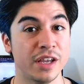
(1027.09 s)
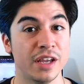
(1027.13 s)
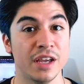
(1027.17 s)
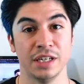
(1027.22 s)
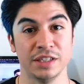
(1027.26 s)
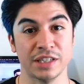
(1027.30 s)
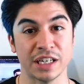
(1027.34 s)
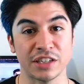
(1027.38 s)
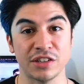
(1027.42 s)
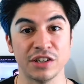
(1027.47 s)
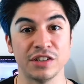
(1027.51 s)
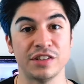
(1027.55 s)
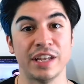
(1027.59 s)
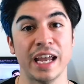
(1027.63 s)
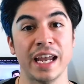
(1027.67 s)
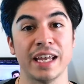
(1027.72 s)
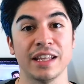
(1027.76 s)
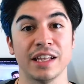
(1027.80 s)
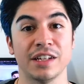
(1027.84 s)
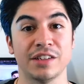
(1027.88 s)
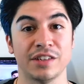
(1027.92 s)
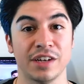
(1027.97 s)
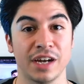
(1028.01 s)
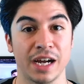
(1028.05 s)
He's actually taking
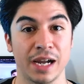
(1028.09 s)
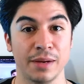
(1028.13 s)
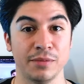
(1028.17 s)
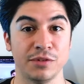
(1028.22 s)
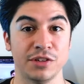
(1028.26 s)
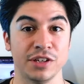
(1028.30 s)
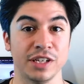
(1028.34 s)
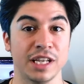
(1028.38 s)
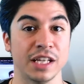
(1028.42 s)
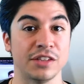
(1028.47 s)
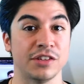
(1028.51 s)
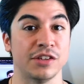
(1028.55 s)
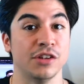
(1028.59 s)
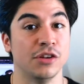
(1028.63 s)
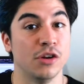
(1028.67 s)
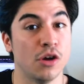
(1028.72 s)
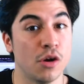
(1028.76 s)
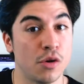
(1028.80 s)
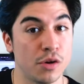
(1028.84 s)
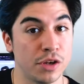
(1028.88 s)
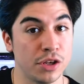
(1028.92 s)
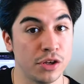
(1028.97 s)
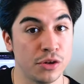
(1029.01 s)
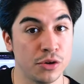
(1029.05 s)
the time to get to
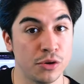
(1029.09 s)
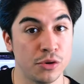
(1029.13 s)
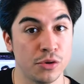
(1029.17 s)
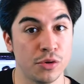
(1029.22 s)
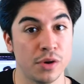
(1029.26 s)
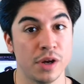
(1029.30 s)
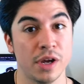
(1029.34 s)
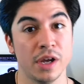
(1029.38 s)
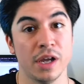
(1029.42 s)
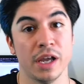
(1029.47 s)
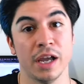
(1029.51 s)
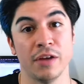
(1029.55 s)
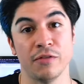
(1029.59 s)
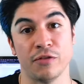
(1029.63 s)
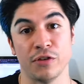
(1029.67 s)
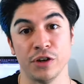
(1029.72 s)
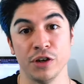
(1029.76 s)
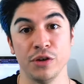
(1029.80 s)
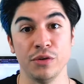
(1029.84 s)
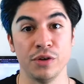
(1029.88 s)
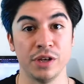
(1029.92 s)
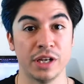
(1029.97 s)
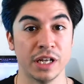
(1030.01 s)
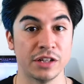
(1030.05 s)
know you and for
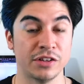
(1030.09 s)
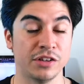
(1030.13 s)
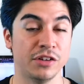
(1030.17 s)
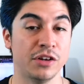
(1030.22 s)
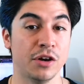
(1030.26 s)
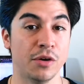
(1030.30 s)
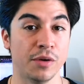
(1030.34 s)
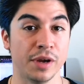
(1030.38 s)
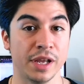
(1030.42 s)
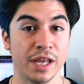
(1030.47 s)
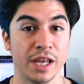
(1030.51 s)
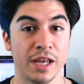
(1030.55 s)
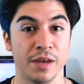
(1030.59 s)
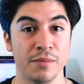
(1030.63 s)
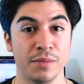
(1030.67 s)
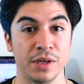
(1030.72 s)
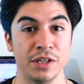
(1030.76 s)
you to get to know him.